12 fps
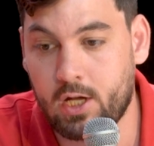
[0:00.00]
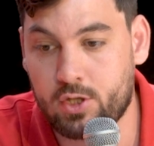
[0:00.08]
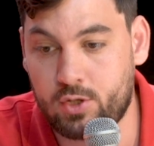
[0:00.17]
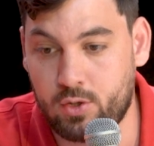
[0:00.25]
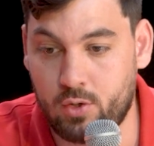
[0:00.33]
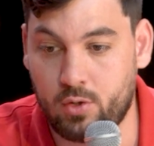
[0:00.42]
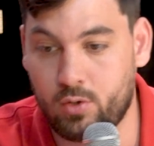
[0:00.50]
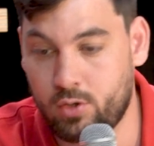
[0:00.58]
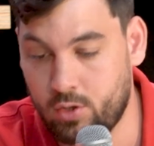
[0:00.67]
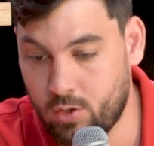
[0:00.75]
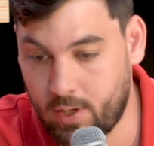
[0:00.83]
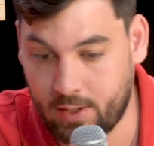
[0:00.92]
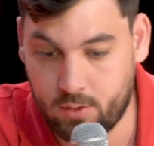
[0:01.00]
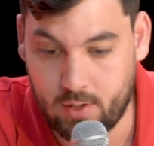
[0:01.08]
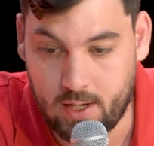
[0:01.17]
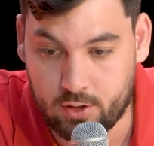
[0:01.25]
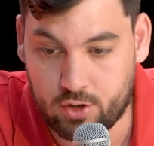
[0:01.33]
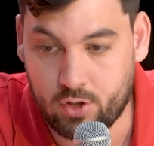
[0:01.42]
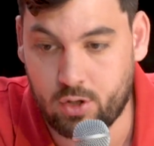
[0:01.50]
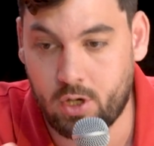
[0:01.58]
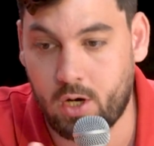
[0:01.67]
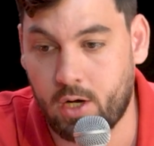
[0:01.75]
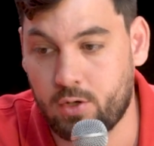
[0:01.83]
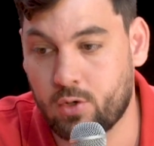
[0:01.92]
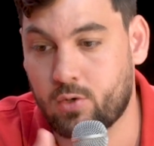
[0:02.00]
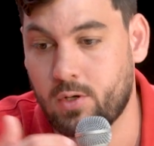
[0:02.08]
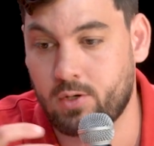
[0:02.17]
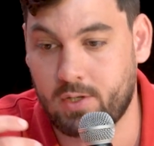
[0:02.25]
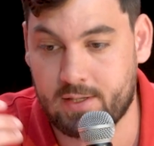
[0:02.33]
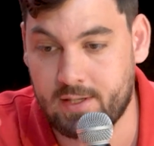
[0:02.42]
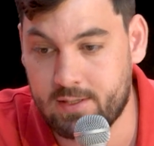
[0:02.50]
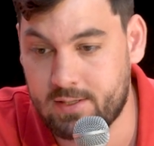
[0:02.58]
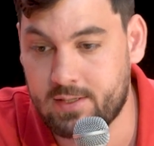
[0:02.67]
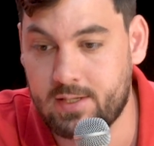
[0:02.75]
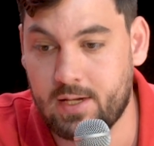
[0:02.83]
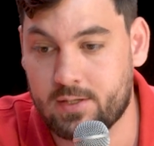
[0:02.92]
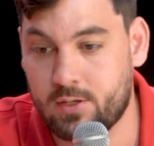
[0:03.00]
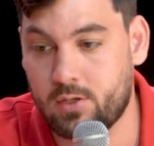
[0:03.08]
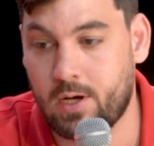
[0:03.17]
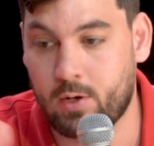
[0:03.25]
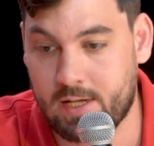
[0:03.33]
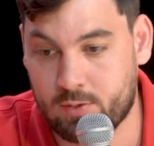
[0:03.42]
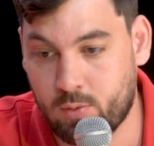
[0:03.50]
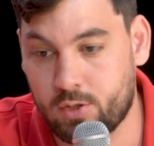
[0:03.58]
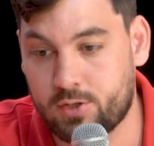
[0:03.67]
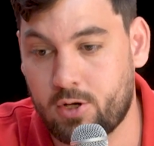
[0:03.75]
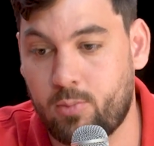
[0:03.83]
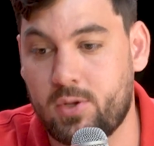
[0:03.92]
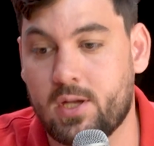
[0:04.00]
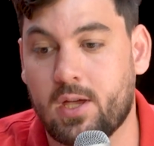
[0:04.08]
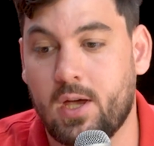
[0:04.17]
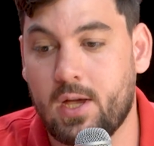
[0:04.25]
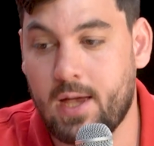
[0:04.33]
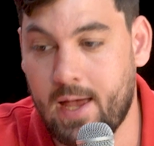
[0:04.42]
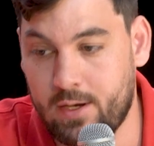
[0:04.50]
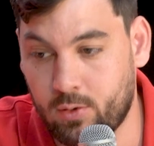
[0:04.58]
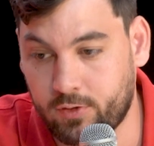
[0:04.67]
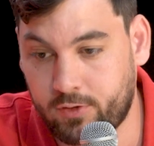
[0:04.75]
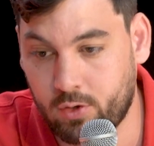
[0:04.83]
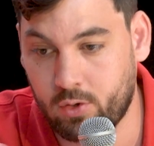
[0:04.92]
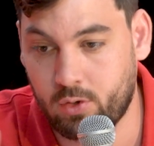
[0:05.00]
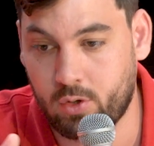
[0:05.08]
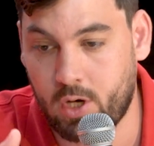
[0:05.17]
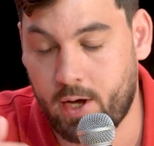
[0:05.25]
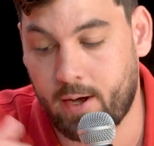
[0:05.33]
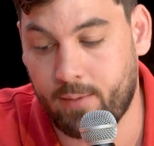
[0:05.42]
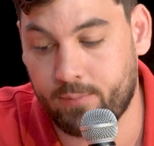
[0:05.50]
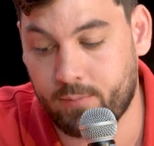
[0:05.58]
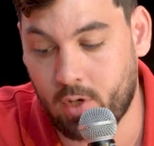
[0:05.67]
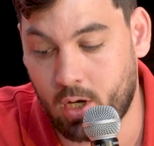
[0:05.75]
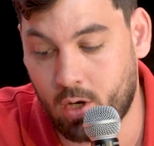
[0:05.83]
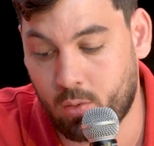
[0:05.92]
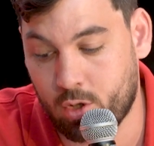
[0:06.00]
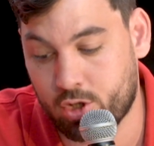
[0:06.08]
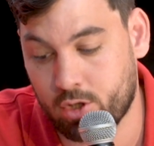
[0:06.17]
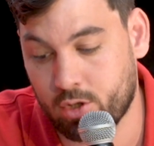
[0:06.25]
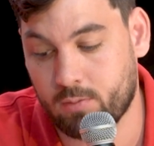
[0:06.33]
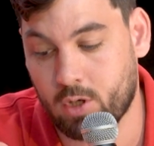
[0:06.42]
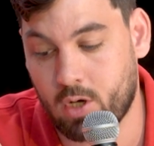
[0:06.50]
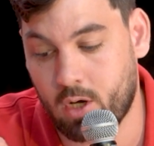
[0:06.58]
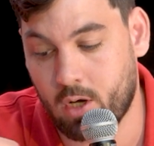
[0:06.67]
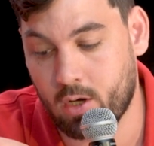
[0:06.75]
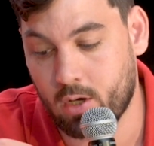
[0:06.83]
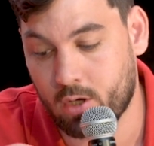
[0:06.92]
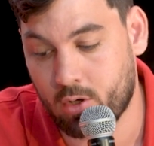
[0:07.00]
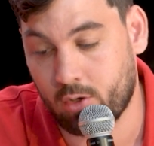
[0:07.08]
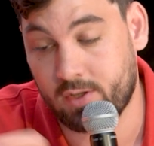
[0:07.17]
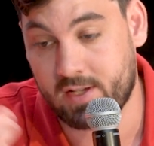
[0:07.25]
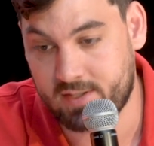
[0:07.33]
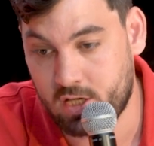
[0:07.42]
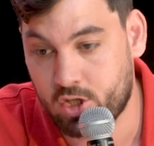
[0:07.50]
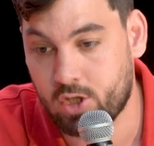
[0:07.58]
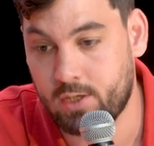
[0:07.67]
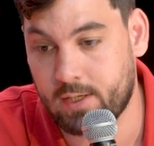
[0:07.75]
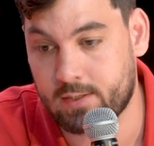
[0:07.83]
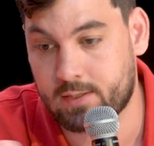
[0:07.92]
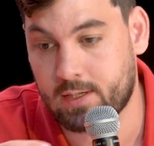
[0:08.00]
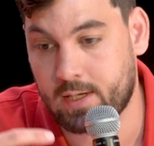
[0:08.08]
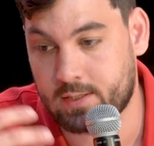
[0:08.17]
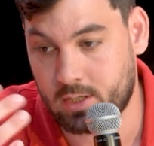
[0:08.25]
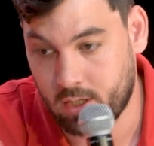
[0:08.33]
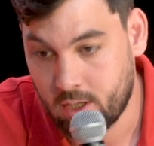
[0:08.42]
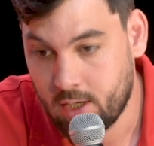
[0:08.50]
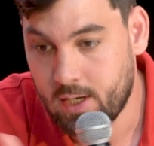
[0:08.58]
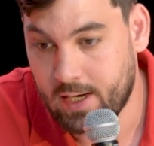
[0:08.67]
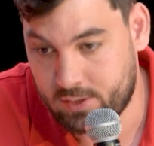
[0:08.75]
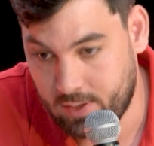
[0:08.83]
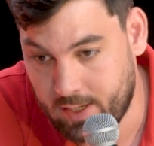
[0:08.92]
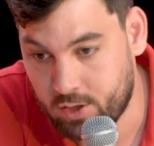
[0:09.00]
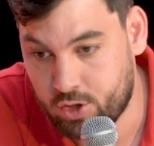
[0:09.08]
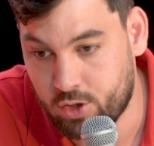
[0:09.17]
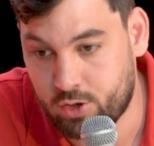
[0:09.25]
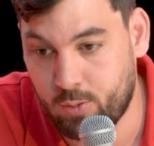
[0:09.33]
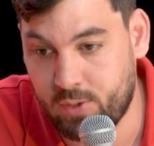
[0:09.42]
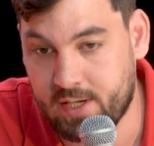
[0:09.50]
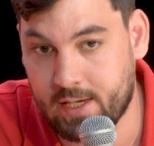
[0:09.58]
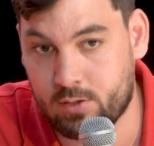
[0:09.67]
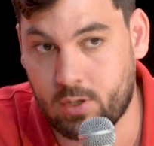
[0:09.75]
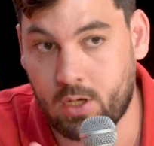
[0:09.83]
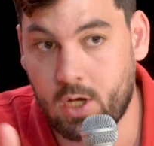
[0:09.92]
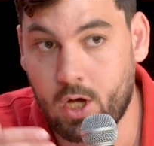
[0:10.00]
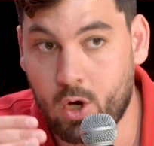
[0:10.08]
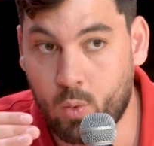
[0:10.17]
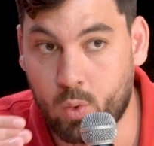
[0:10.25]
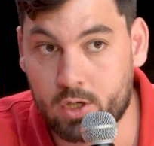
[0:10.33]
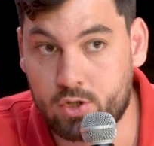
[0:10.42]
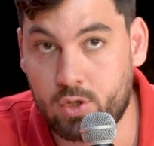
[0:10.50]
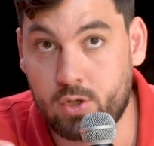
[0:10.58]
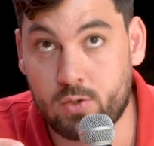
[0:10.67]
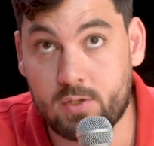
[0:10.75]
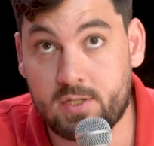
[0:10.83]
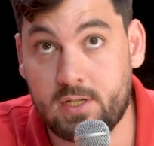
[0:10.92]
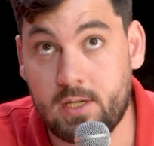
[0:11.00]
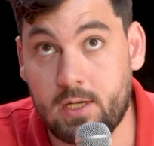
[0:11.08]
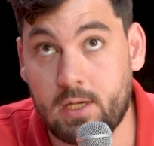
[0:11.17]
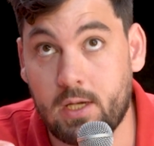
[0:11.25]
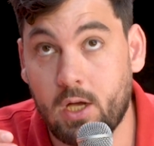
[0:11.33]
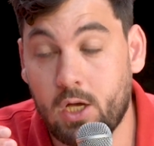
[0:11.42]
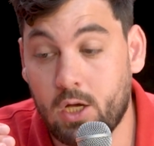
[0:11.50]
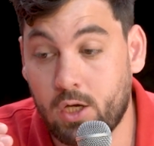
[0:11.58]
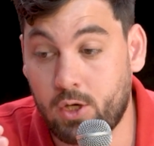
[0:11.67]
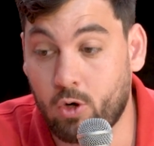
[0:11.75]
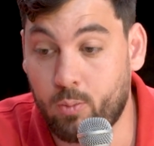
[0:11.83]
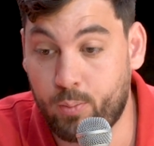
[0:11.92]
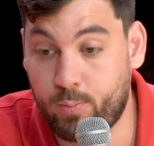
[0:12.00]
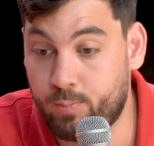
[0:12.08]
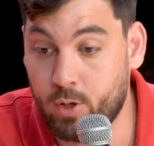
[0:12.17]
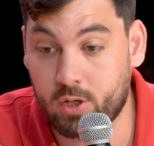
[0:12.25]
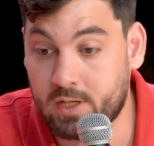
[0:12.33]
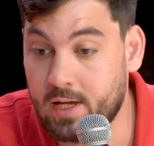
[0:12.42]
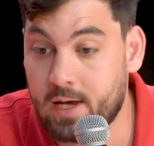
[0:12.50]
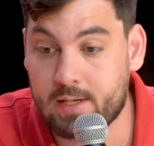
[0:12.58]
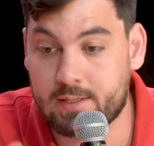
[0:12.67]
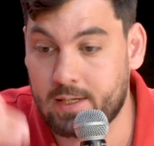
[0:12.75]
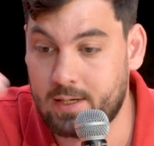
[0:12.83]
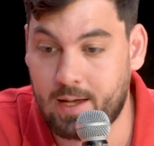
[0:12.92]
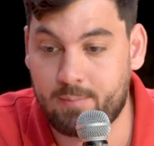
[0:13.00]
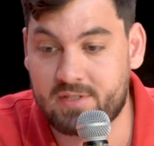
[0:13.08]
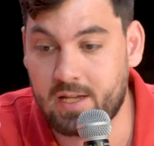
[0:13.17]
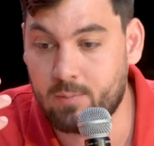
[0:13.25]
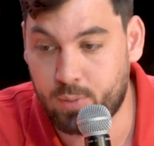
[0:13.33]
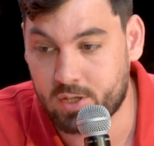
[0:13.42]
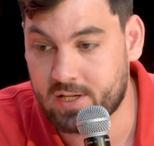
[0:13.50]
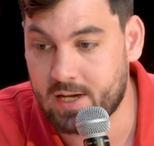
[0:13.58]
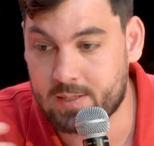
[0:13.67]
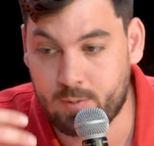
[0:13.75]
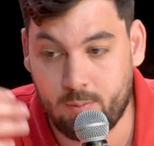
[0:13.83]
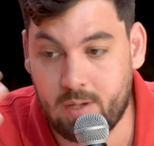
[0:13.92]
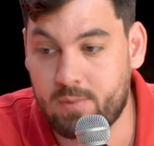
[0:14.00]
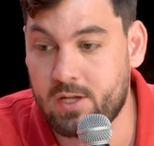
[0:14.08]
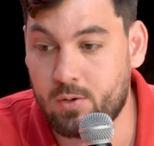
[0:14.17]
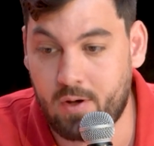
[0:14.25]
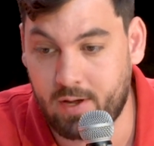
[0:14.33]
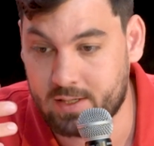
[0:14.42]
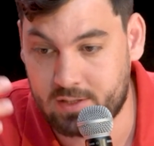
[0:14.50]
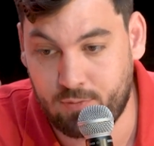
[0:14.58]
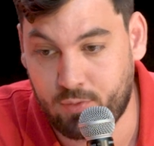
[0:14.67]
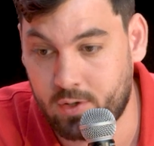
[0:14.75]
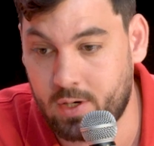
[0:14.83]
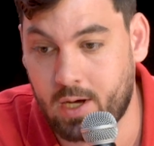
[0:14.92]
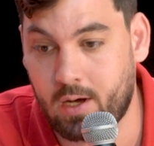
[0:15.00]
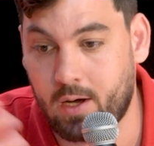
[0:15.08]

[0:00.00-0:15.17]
to, you know, like the larger Ukrainian identity as one topic, and also Russian colonization as a larger topic as well. Where do you see your podcast? And I'm saying podcast, but maybe you have like different